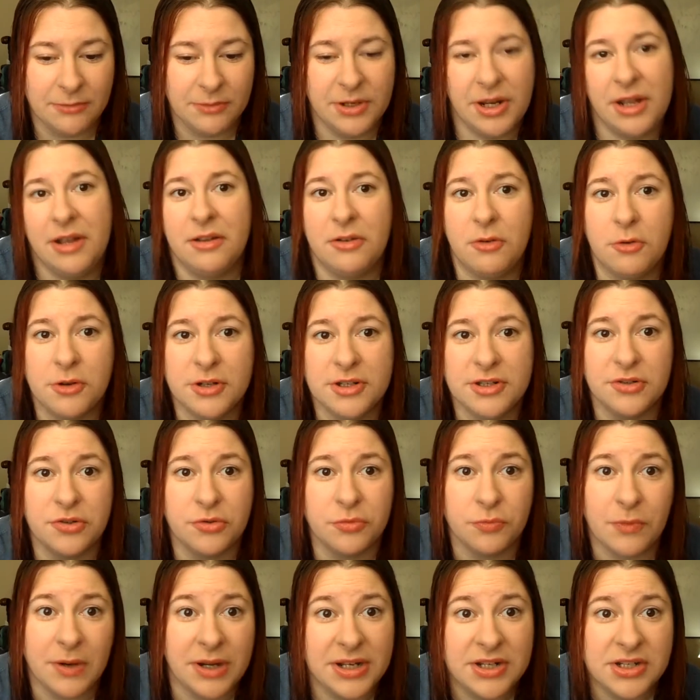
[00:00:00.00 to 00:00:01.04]
well, not of course
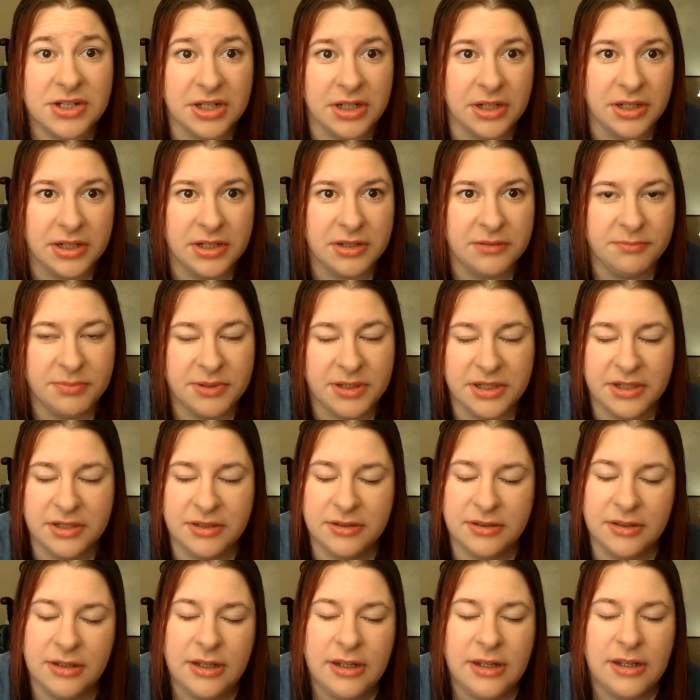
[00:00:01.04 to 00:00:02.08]
drenching it,
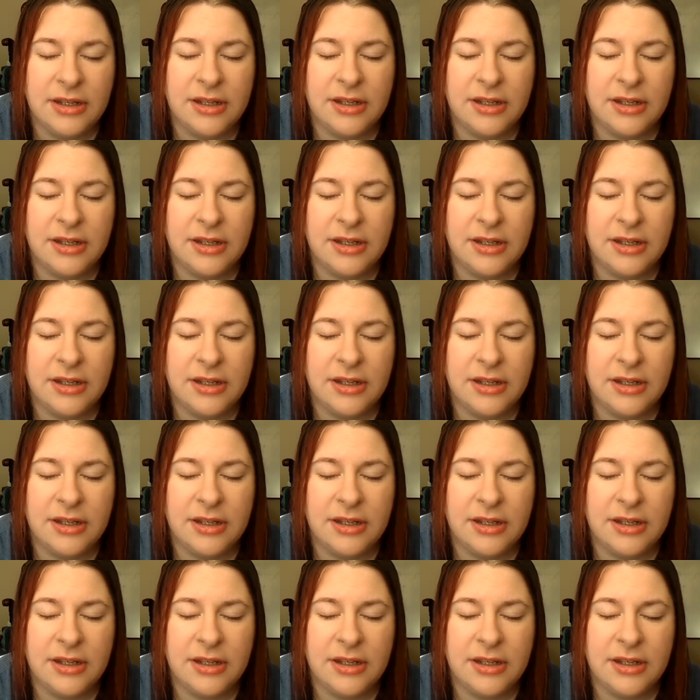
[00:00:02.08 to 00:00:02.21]
but